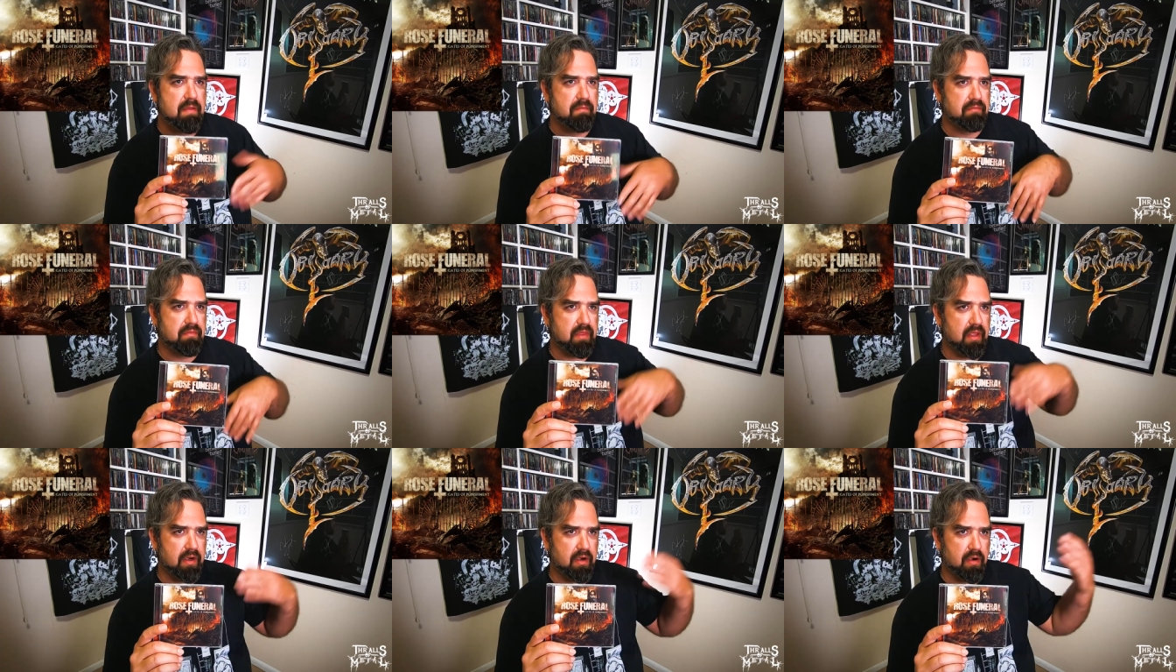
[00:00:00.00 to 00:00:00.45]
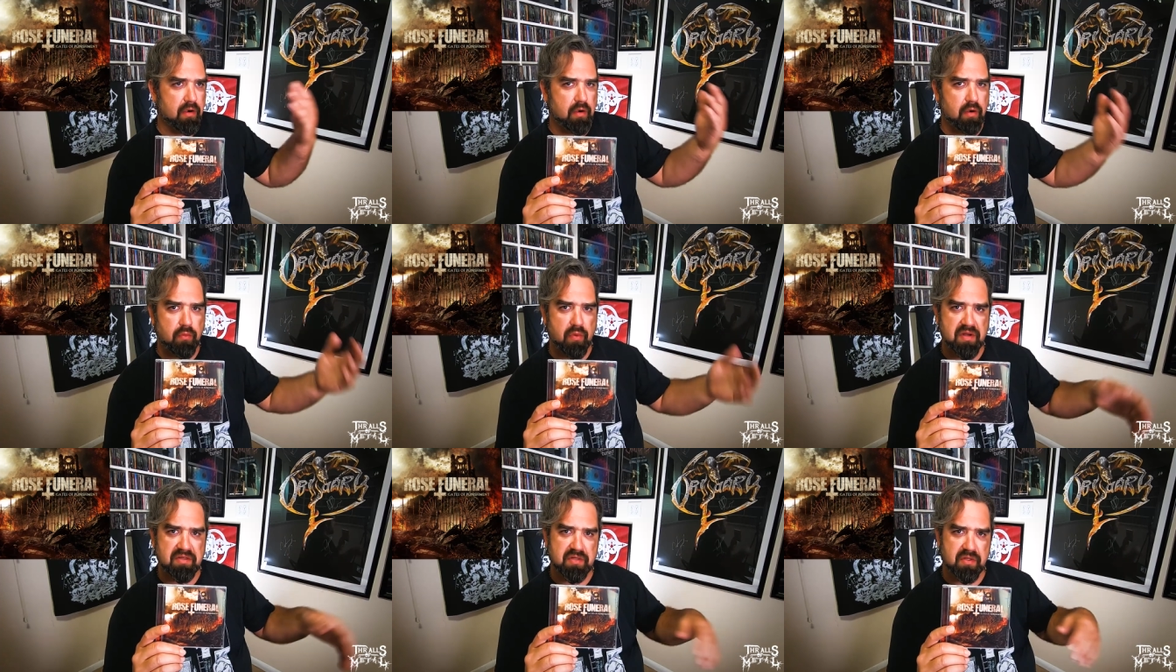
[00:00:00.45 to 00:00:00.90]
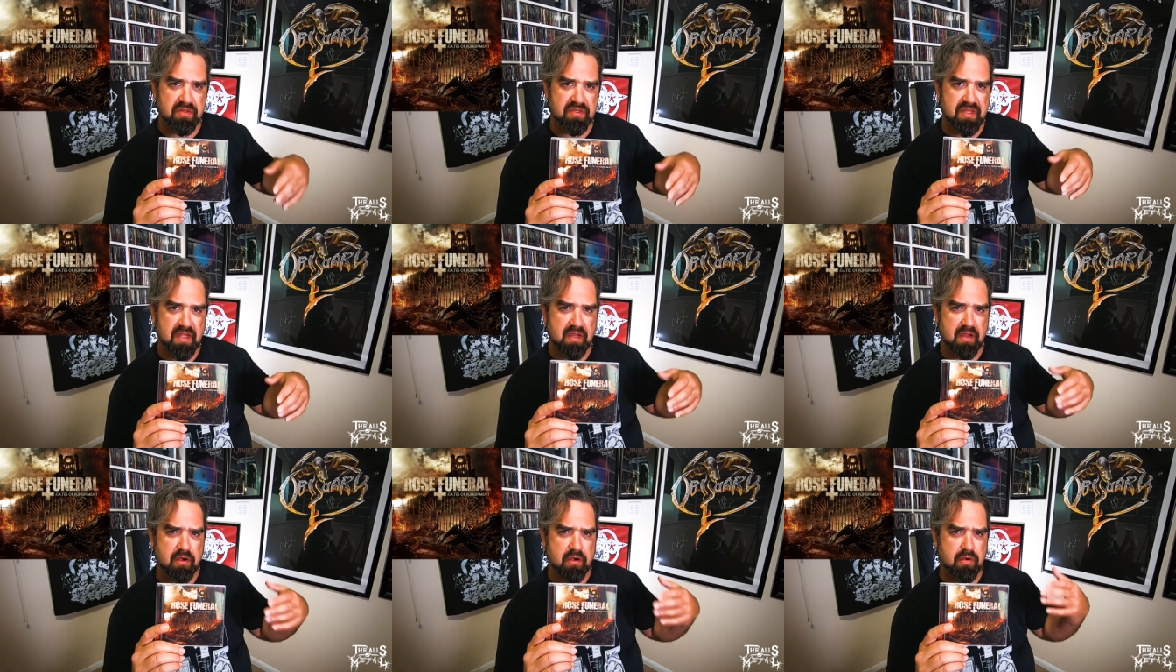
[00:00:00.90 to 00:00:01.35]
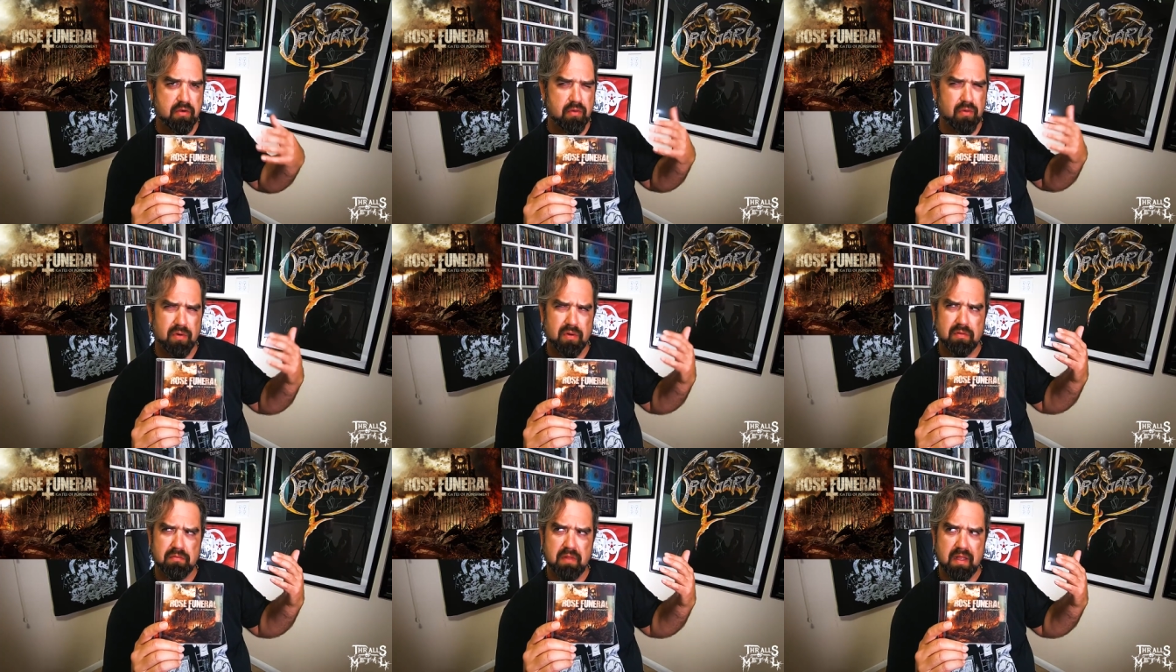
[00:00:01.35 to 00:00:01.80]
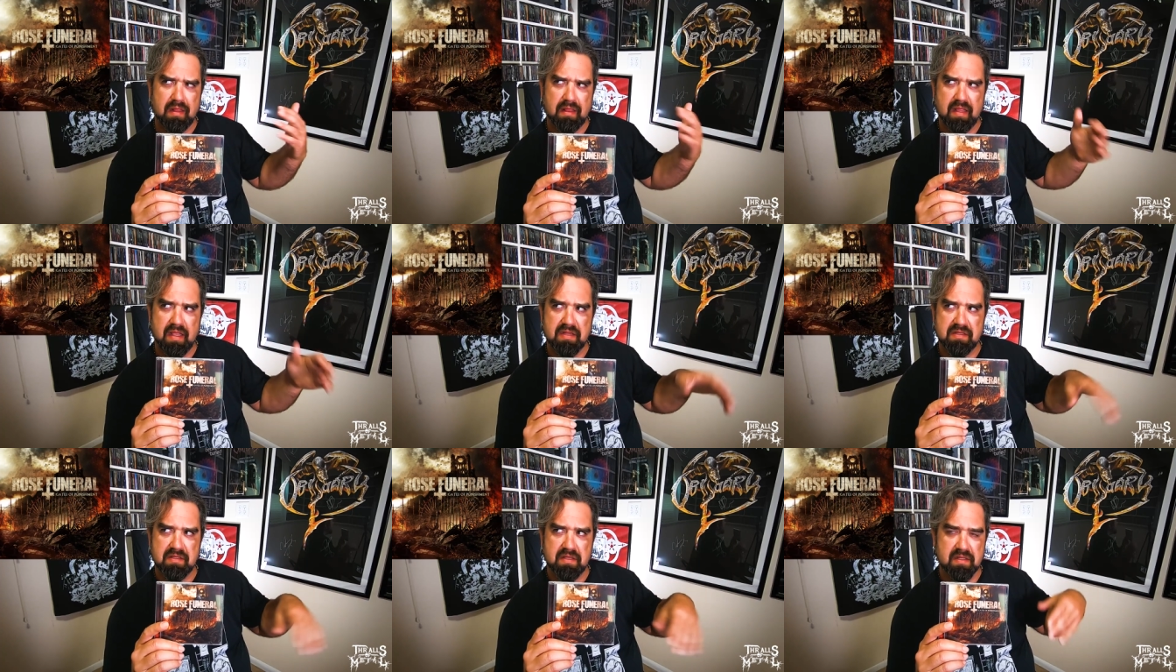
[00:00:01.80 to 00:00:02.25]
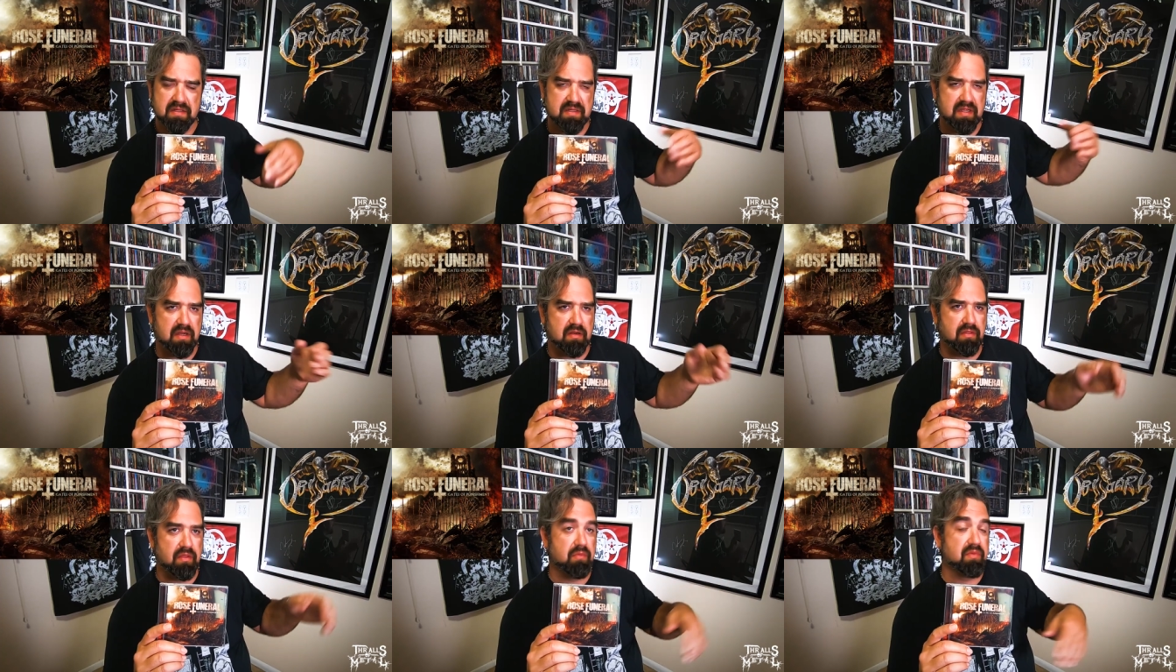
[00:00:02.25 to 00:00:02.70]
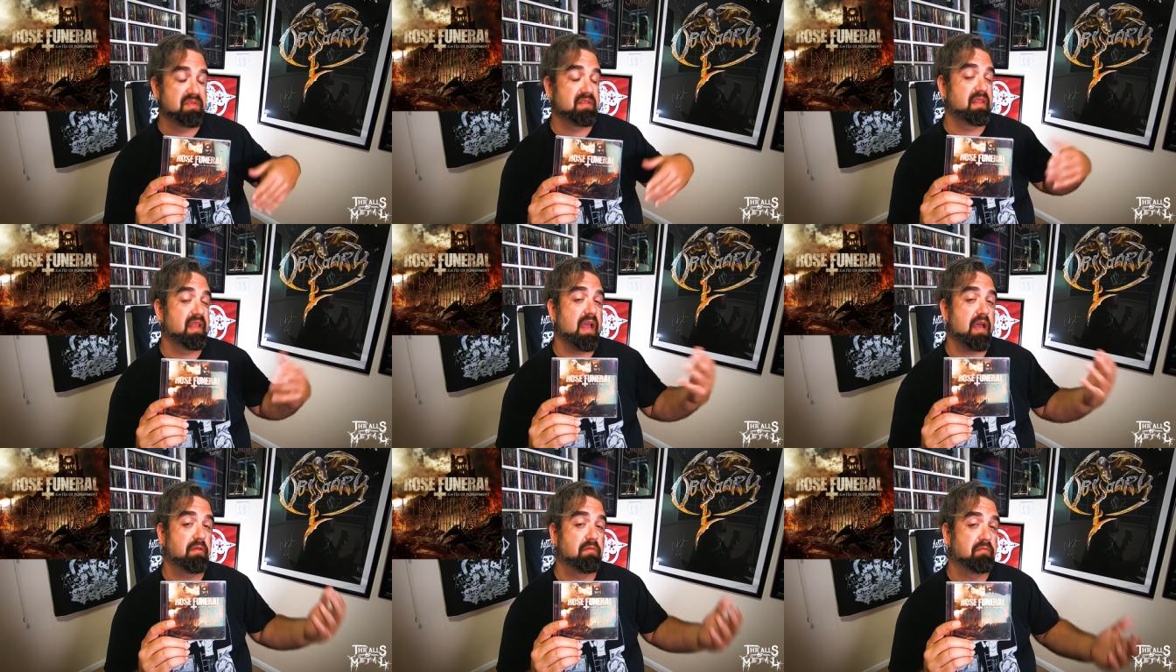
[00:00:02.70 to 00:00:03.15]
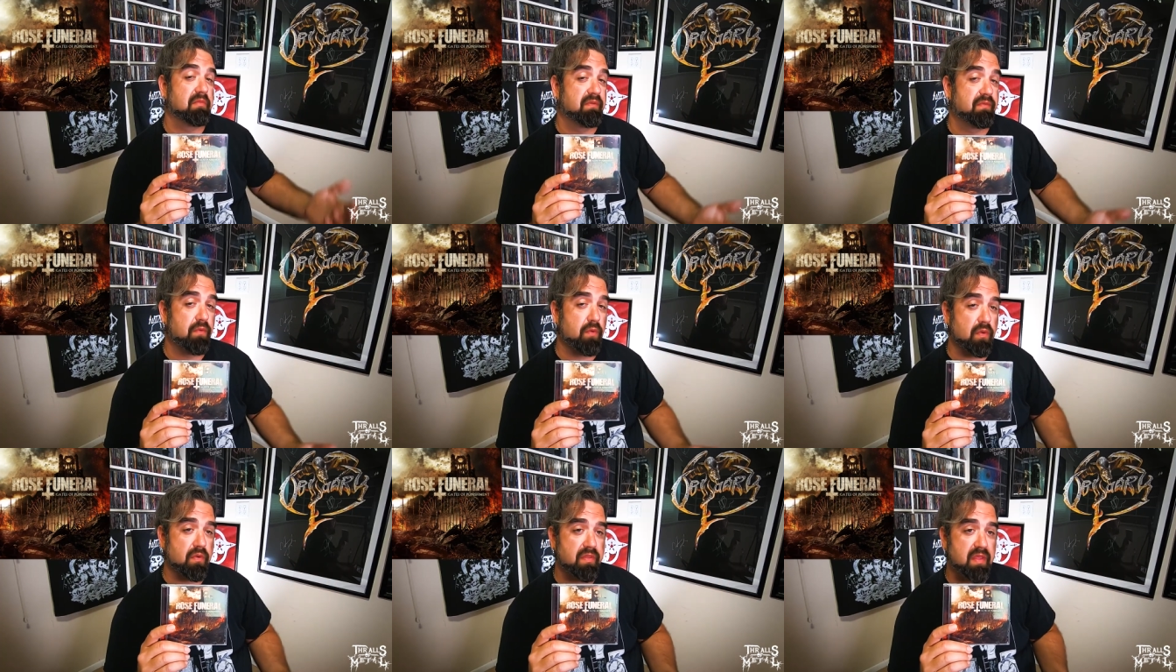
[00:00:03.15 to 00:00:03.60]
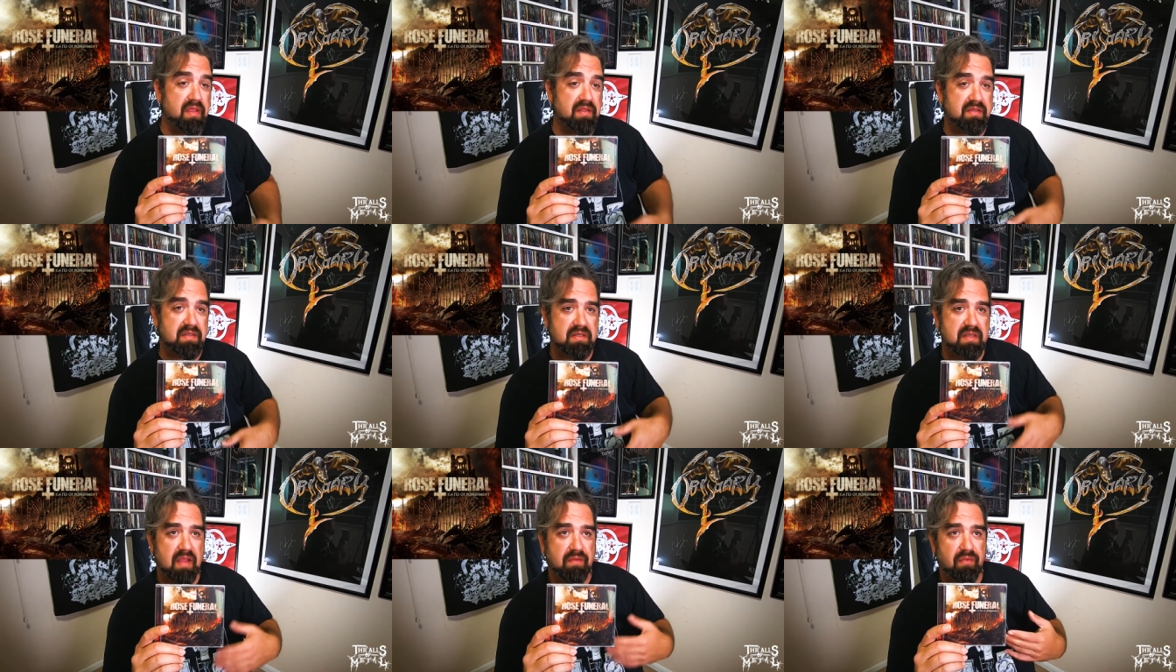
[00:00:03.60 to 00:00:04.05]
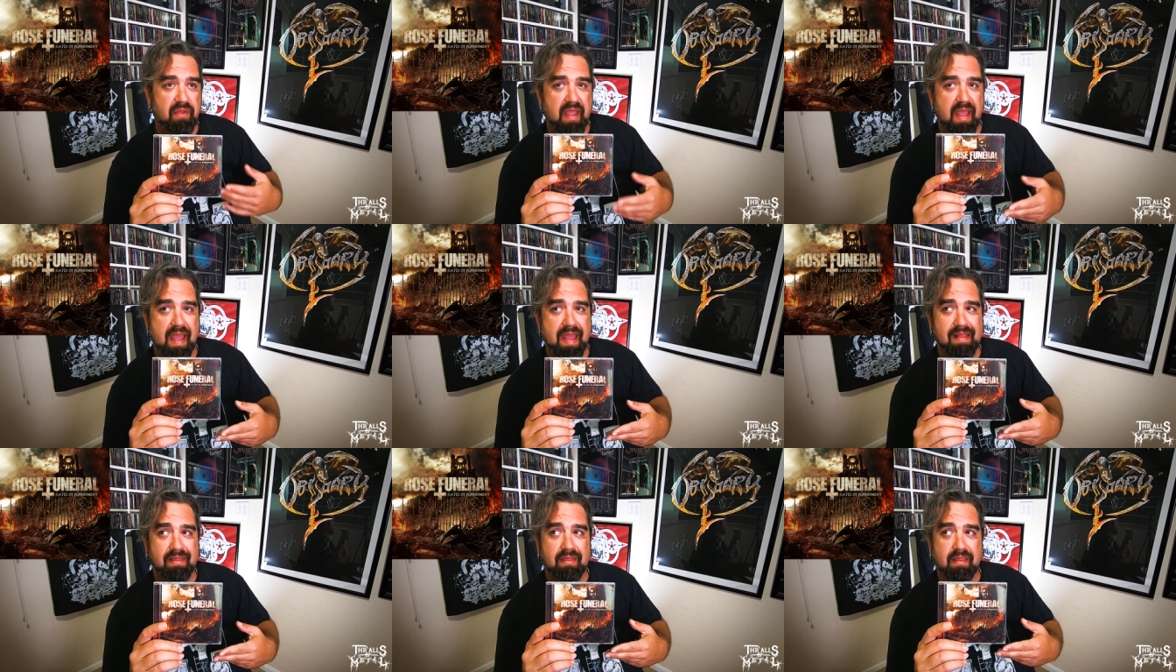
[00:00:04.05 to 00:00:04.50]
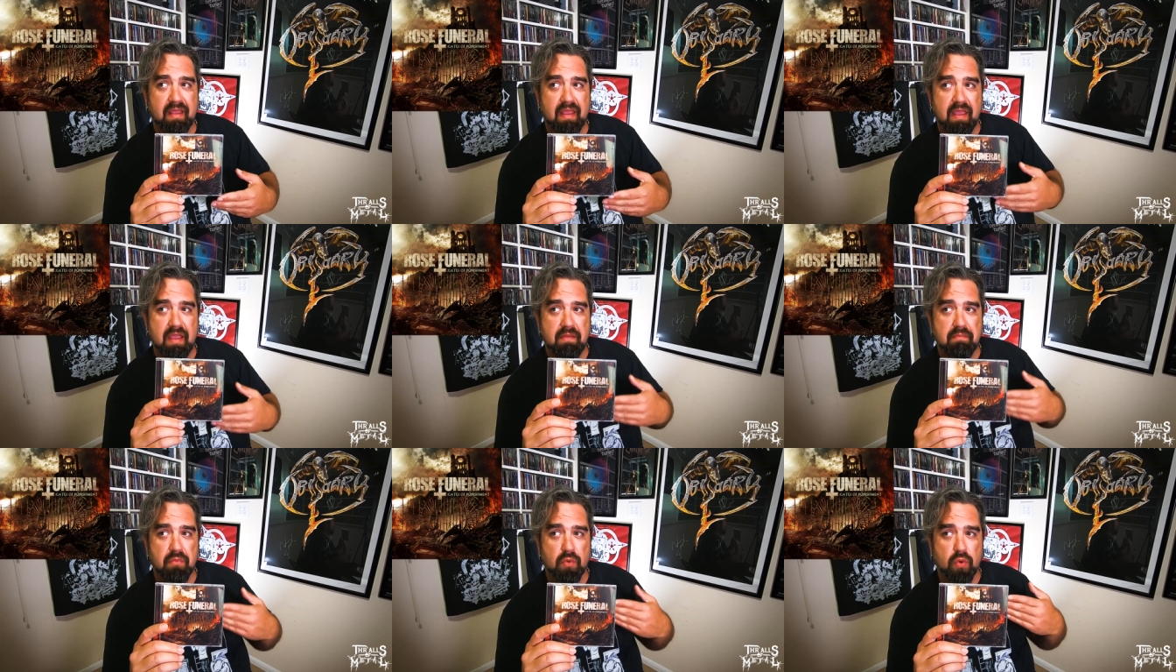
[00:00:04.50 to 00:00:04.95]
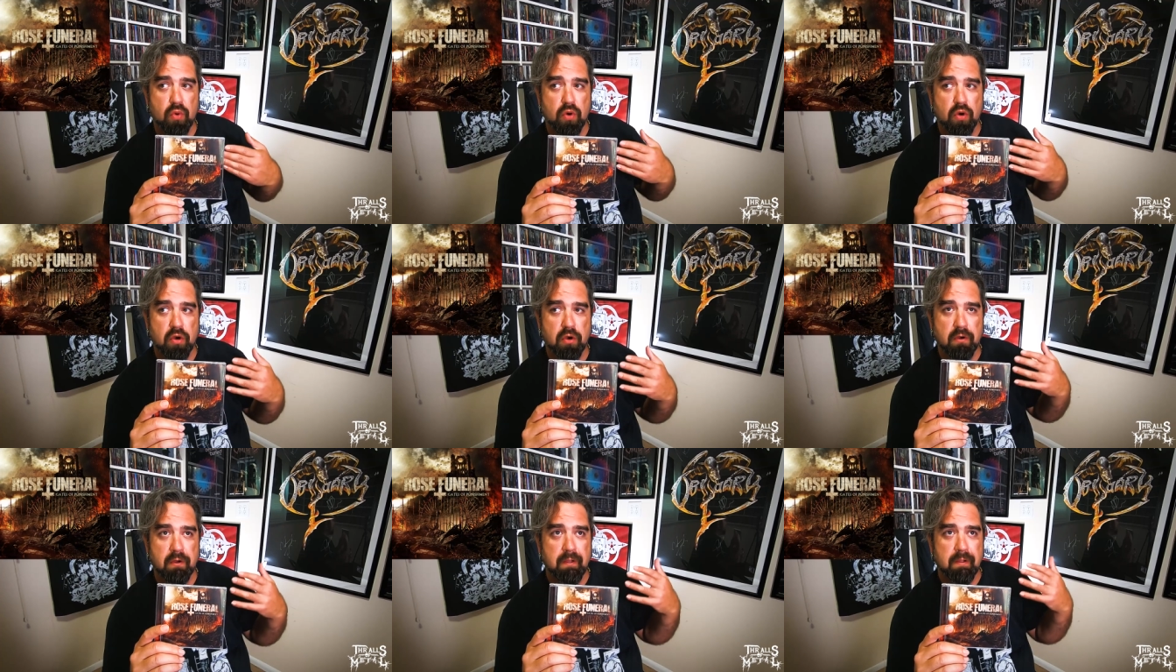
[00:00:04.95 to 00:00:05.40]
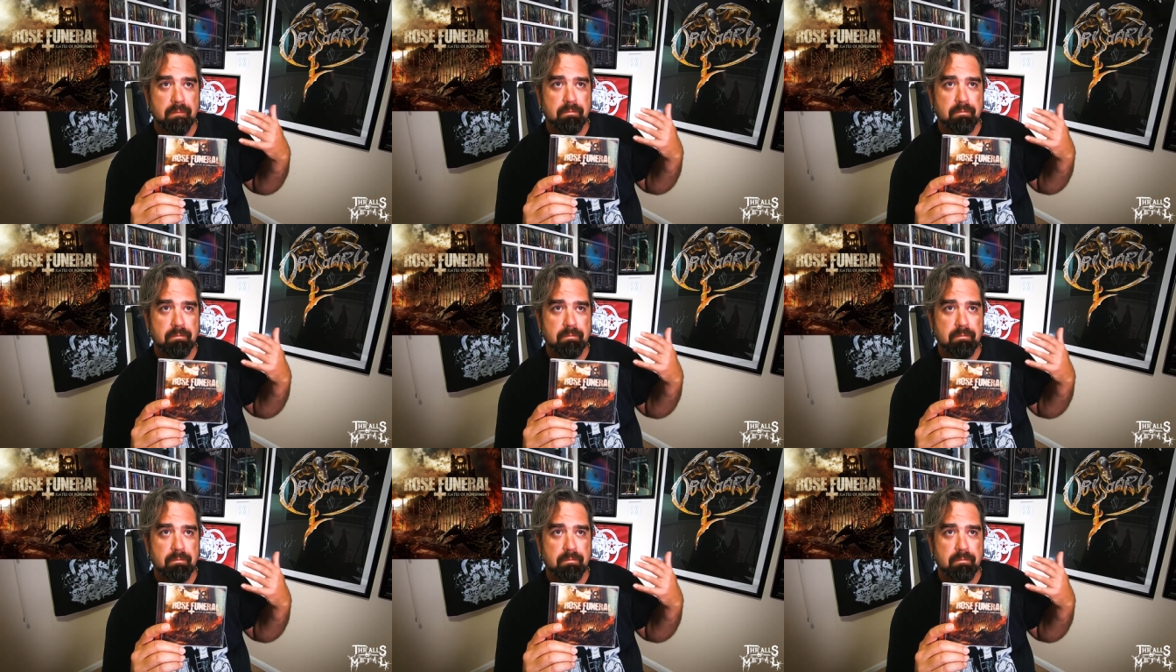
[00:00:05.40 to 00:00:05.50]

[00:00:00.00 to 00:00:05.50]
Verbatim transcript: Their original singer, or at least the singer that was in the album before this, definitely had the more